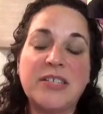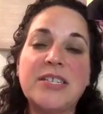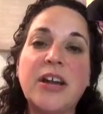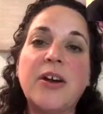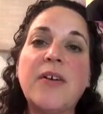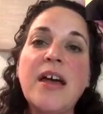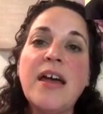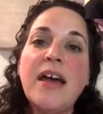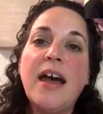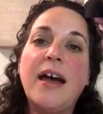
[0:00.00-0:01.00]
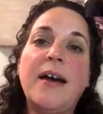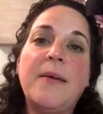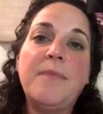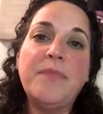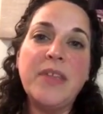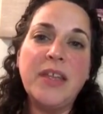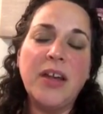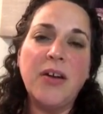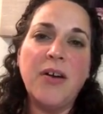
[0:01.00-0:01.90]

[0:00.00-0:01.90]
So, you know,